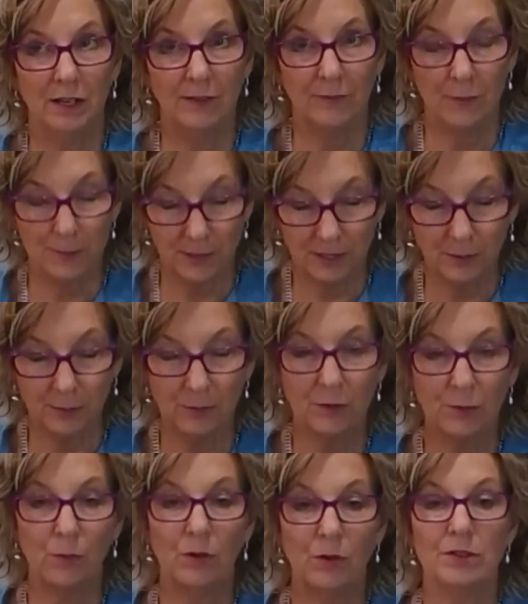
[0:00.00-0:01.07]
familiar with
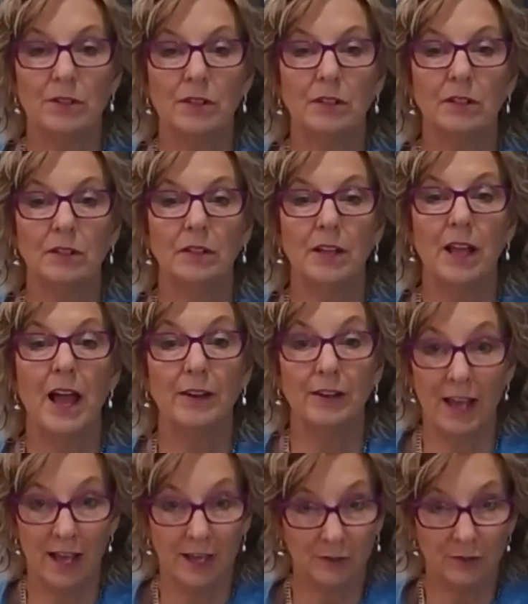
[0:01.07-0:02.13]
how to
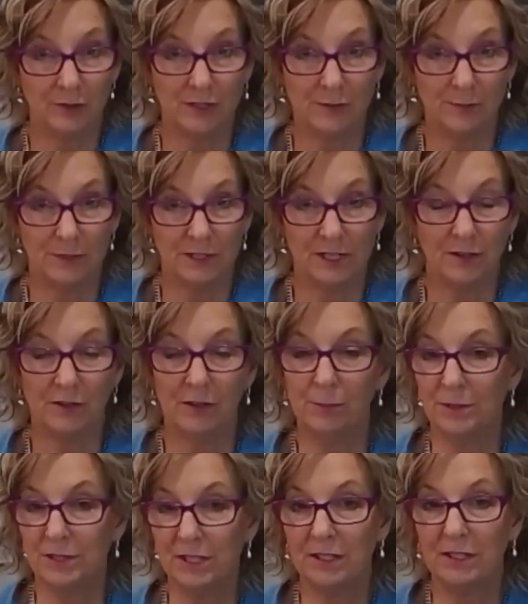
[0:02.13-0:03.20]
handle this material,
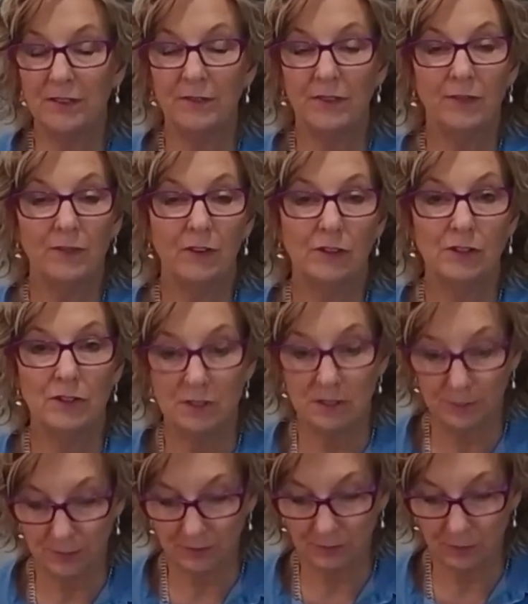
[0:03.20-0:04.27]
particularly if they've not used
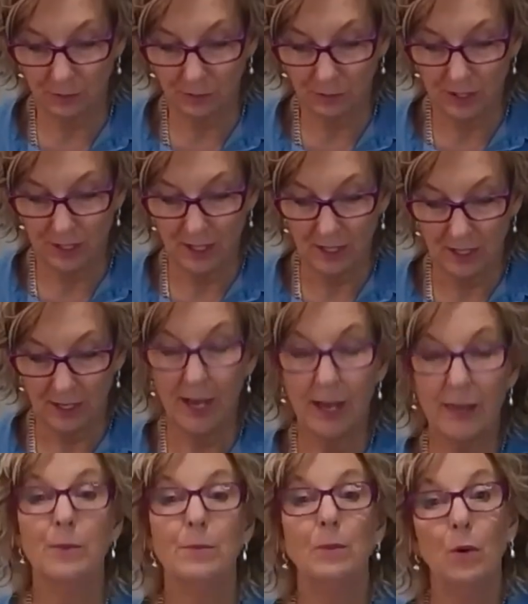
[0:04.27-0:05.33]
it before,
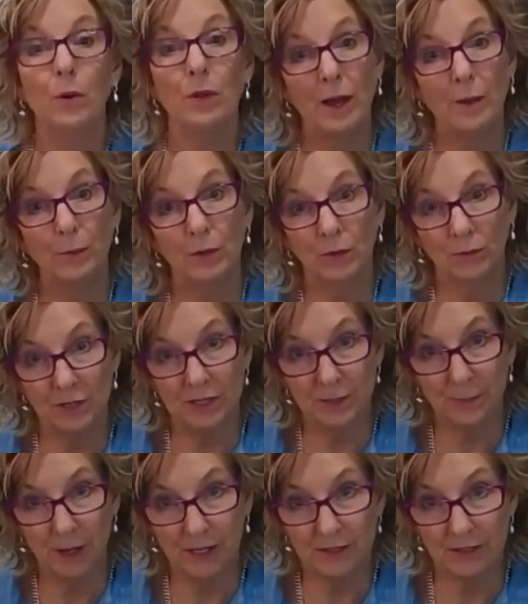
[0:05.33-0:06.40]
the more they will
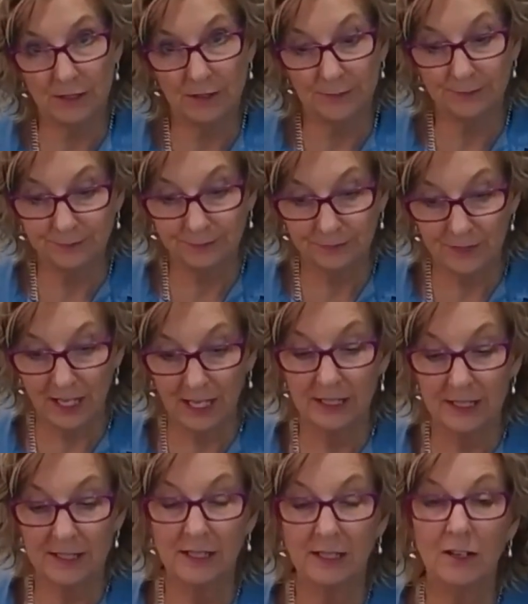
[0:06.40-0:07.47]
respect it. And
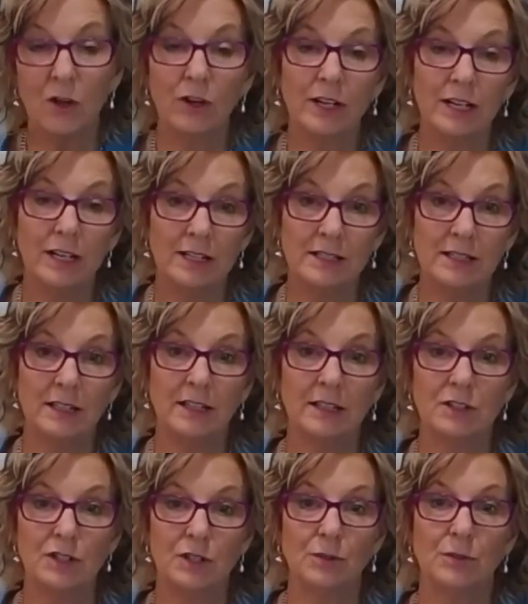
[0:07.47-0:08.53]
it's a lot easier
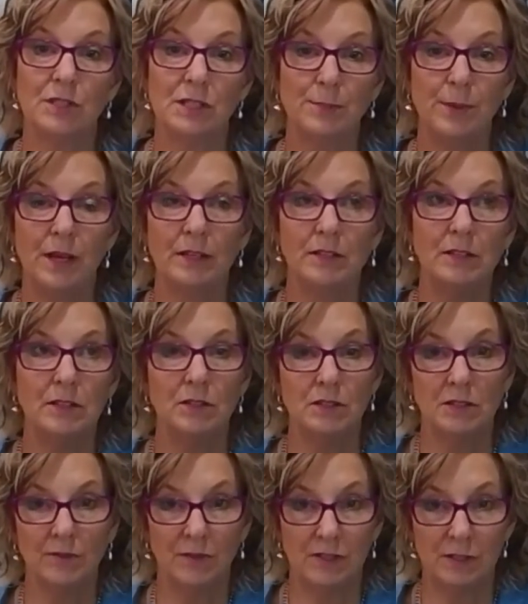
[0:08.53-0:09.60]
to respect the
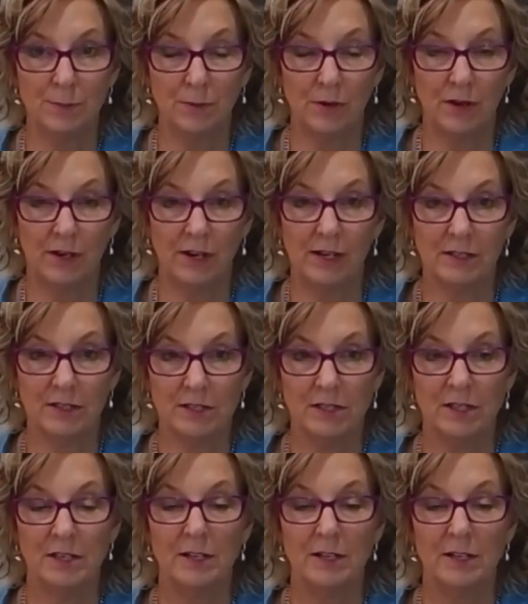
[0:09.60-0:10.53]
use of this product